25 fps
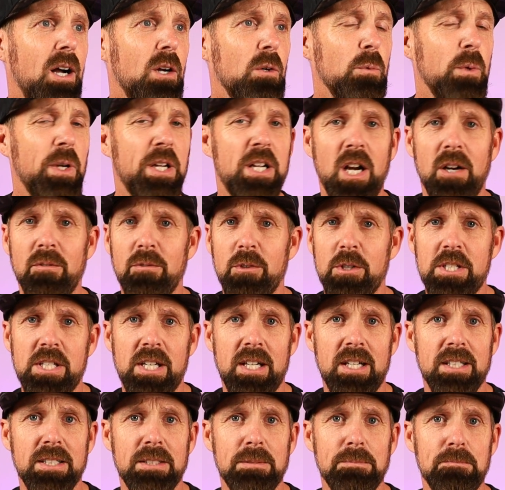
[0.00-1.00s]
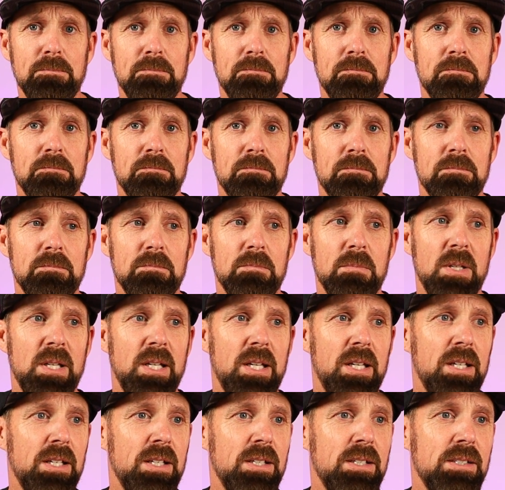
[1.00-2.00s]
Recovery time
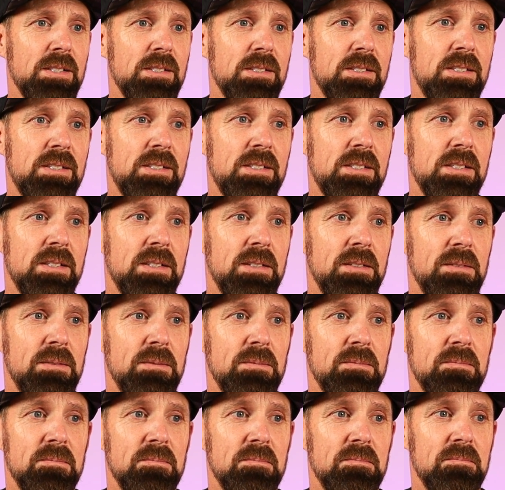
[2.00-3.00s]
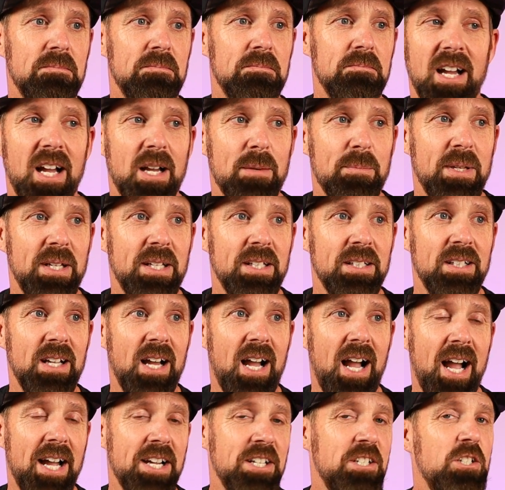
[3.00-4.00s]
is, I mean,
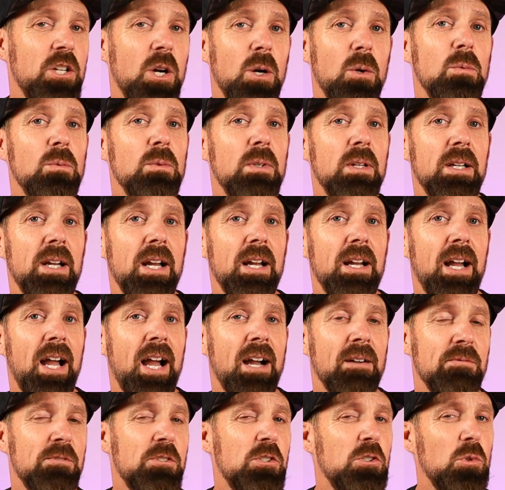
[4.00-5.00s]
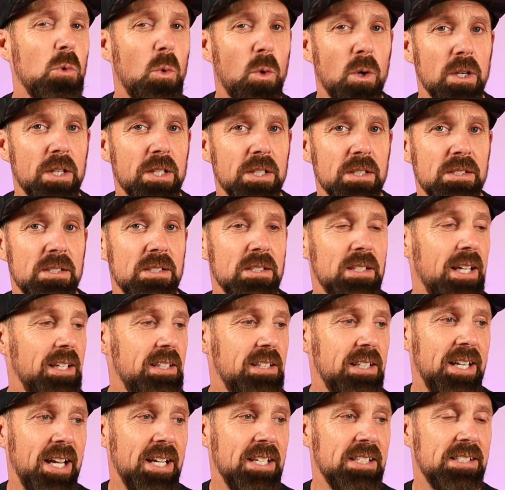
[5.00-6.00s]
I don't have soreness
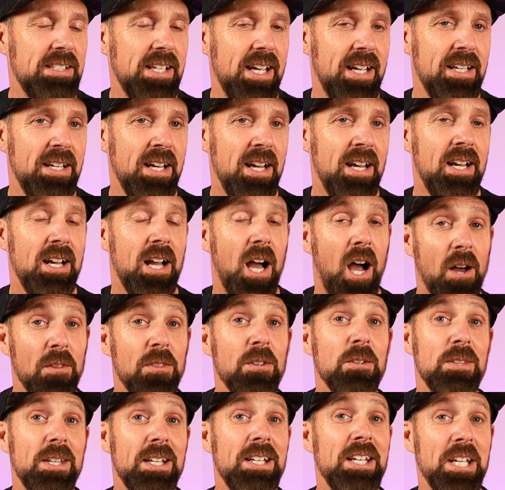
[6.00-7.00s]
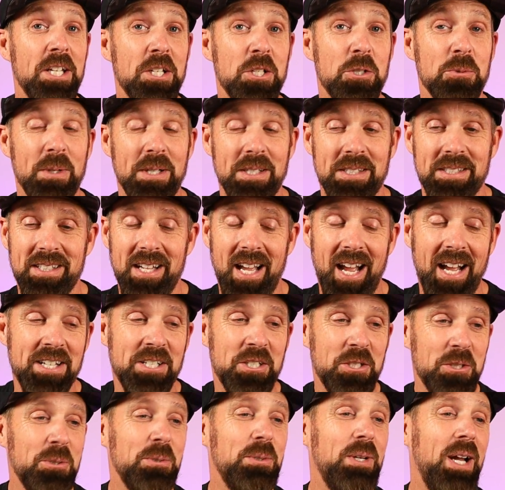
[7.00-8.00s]
like the next day, other than injuries. I
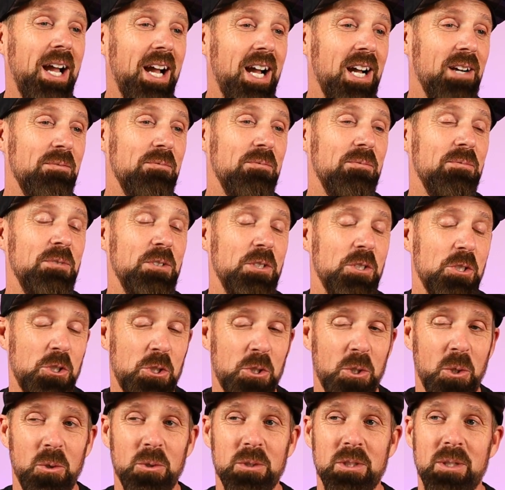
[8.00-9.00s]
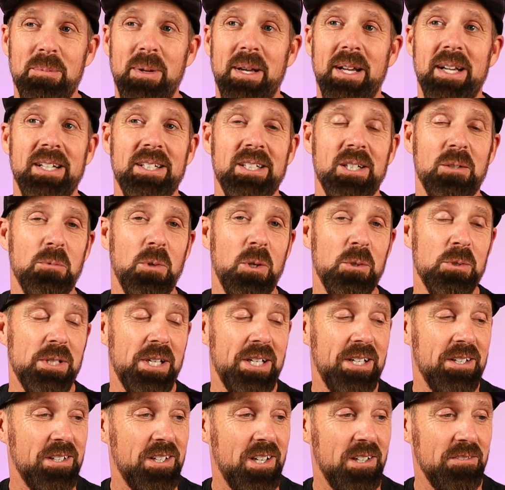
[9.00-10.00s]
do have shoulder pain,
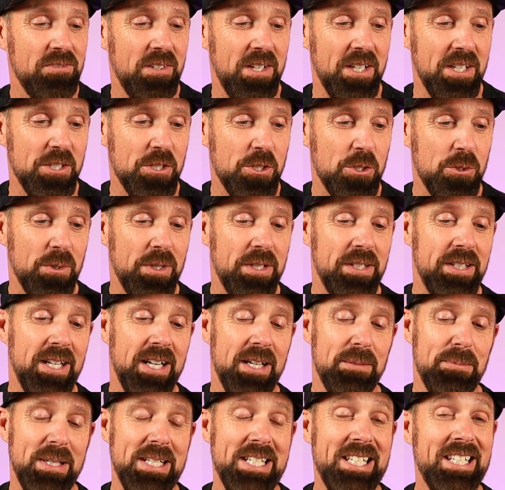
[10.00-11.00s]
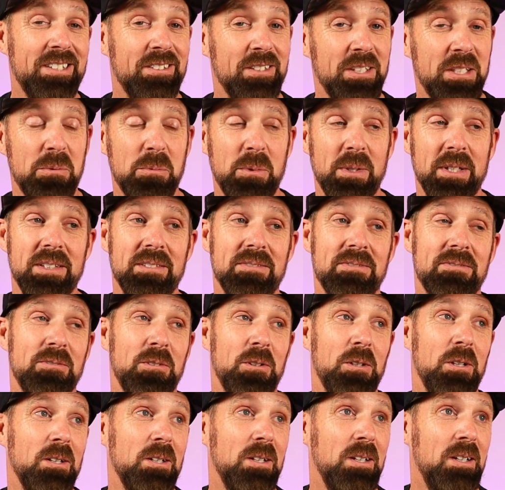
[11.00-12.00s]
rotator cuff injury that I've been dealing with
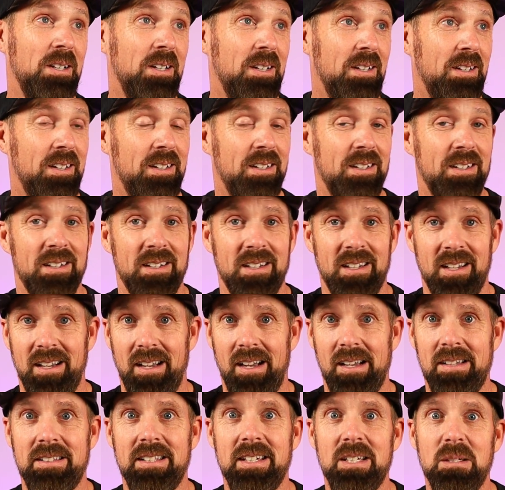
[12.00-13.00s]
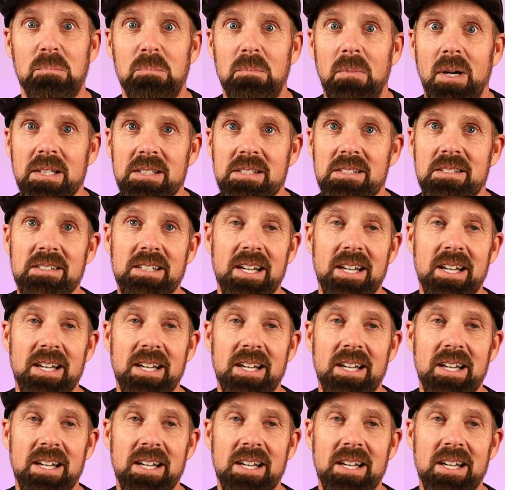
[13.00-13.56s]
for, I think, months